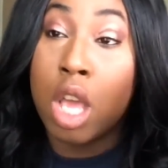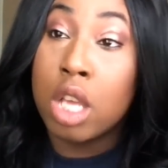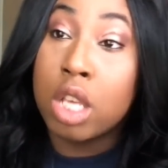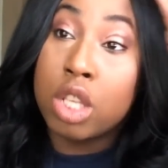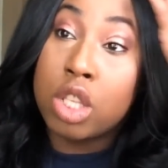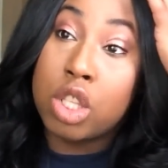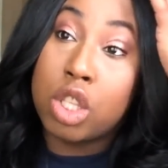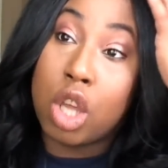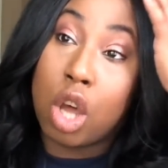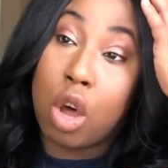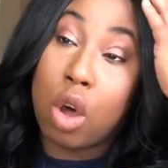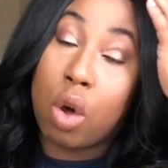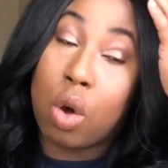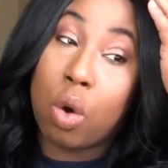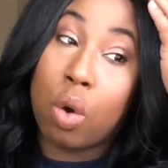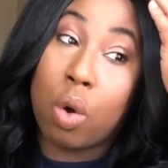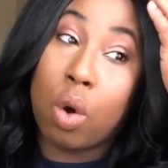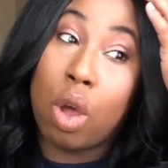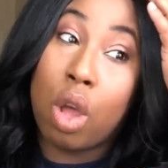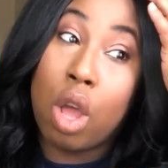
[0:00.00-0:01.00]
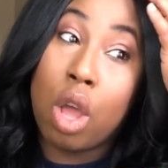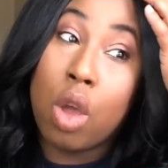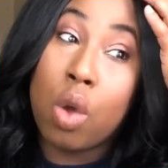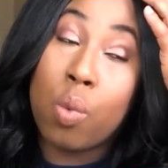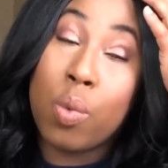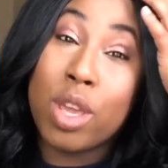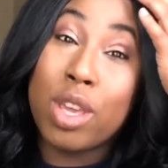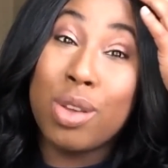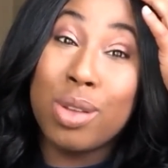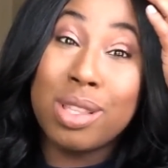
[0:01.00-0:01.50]
So
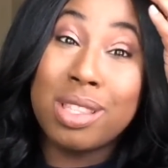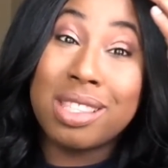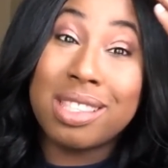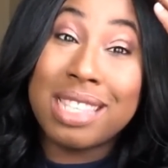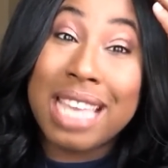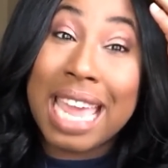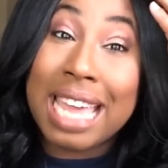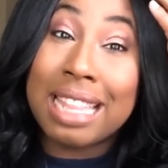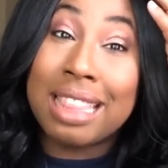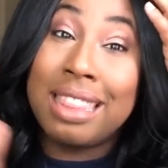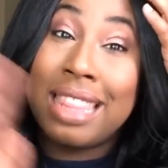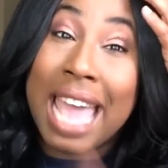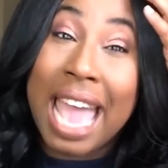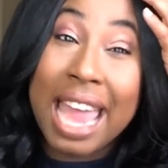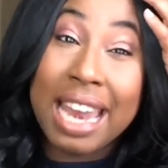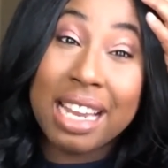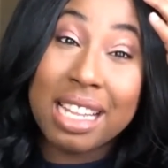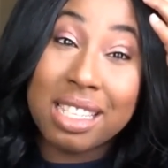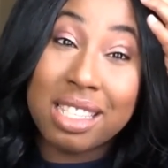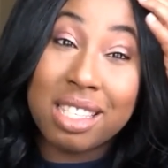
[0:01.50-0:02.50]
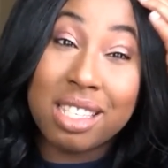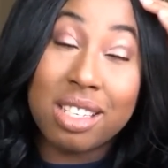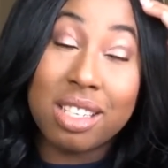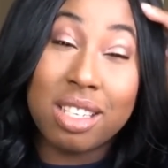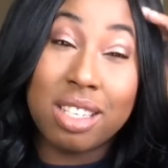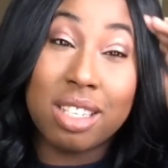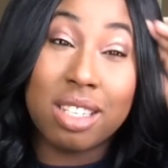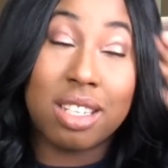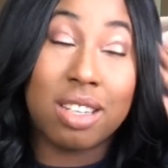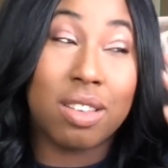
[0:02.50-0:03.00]
when you take that
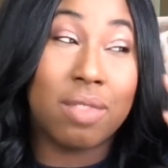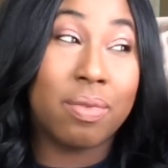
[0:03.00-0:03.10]
into,